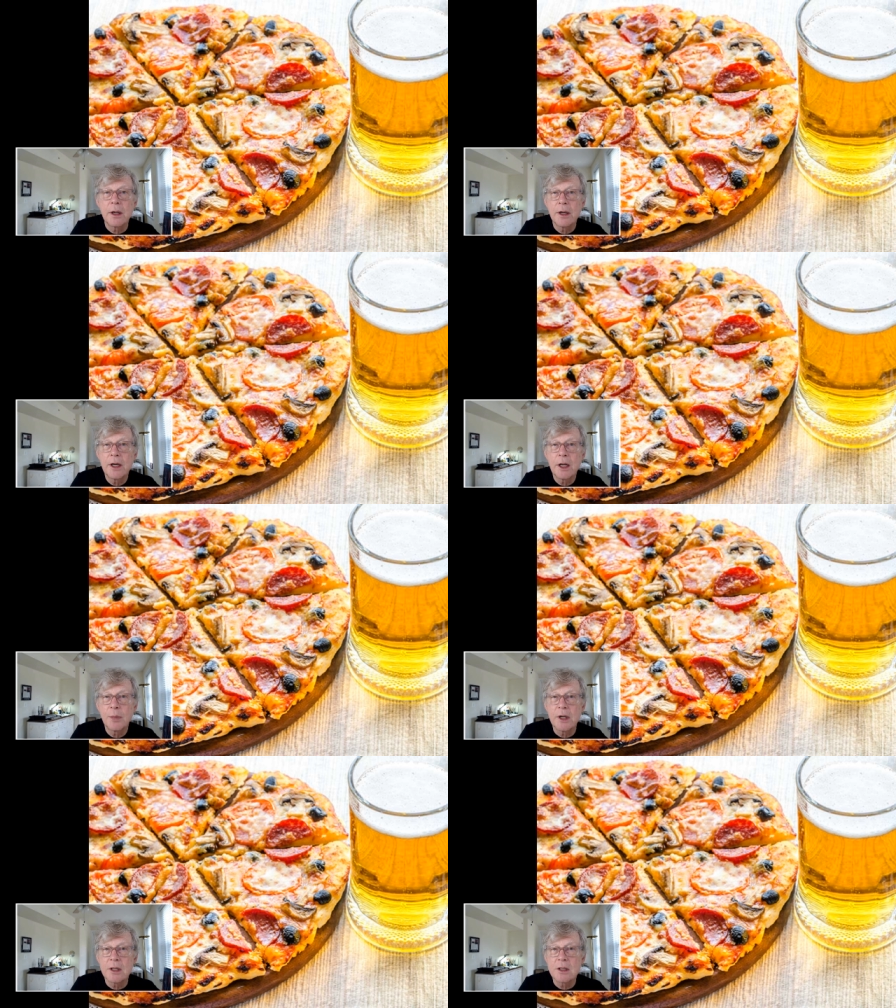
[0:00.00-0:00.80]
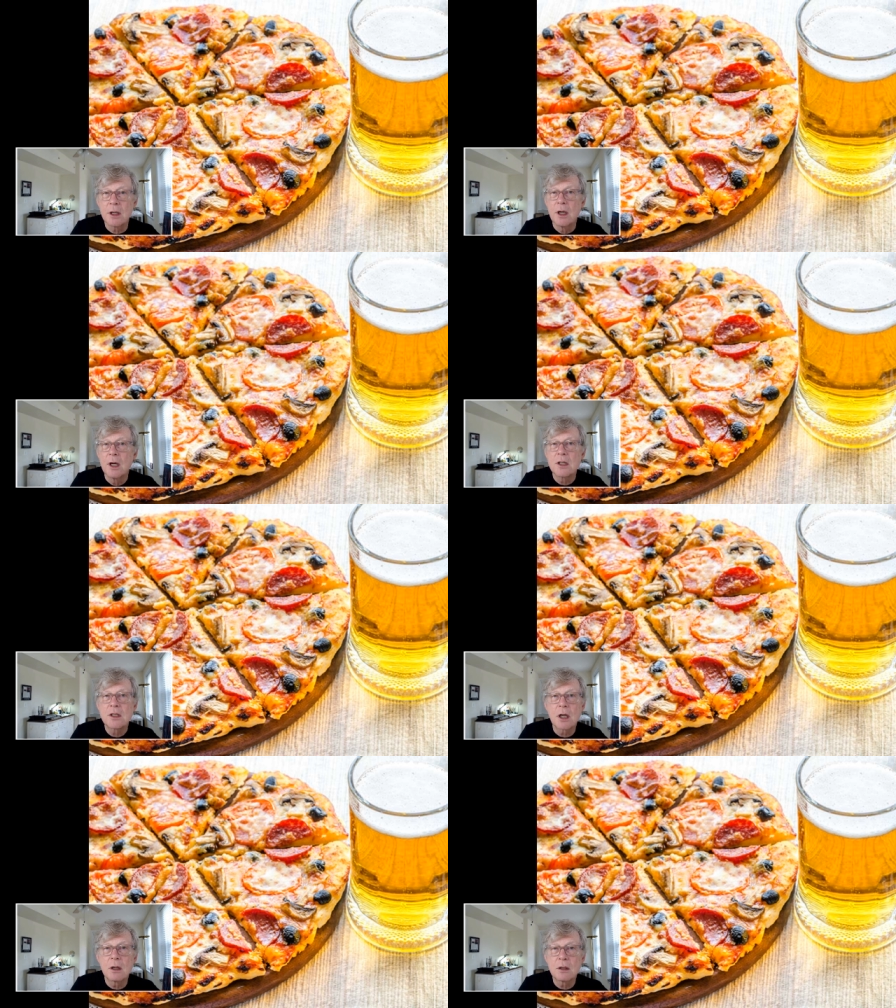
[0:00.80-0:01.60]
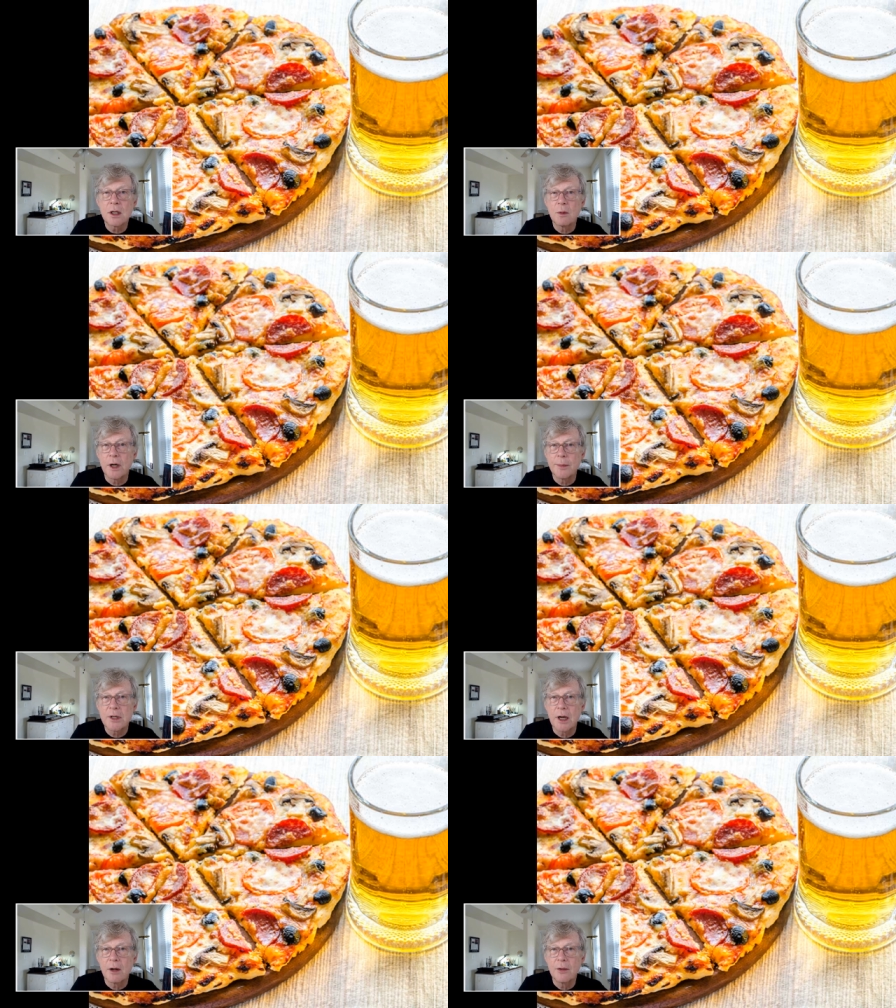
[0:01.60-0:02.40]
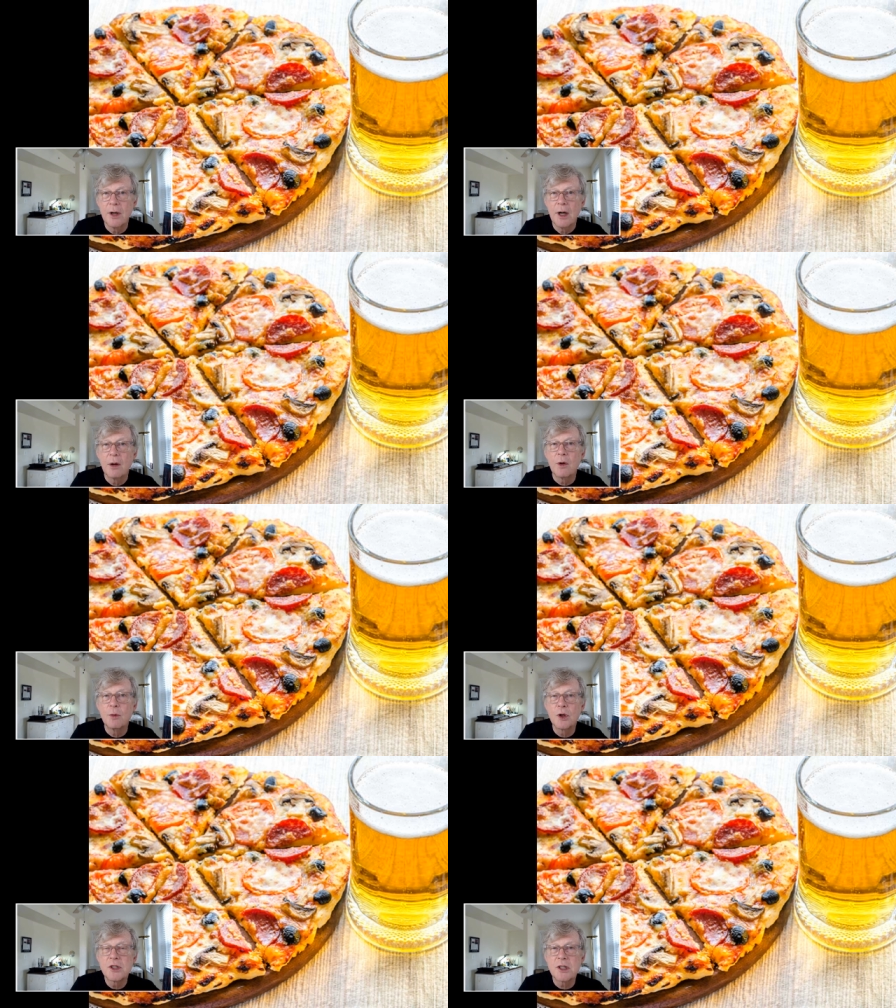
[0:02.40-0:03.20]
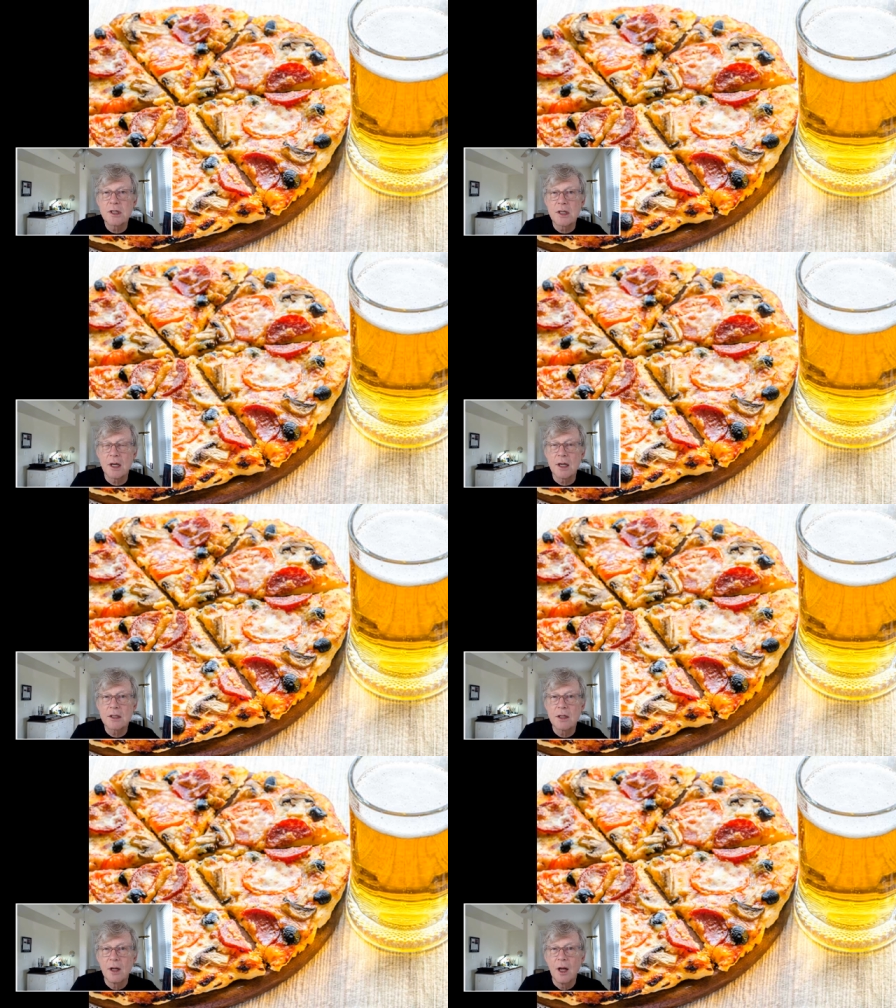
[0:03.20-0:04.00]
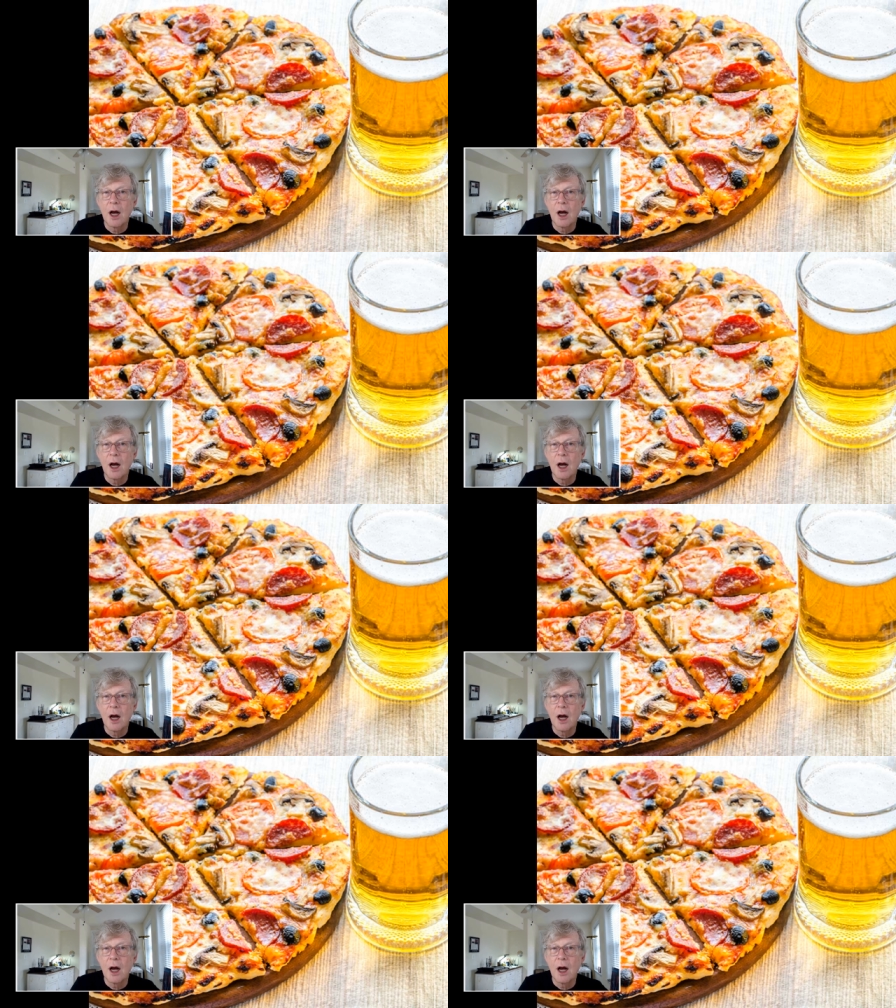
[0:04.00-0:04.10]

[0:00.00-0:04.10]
eating pizza, totally wiped out, when Butchie says,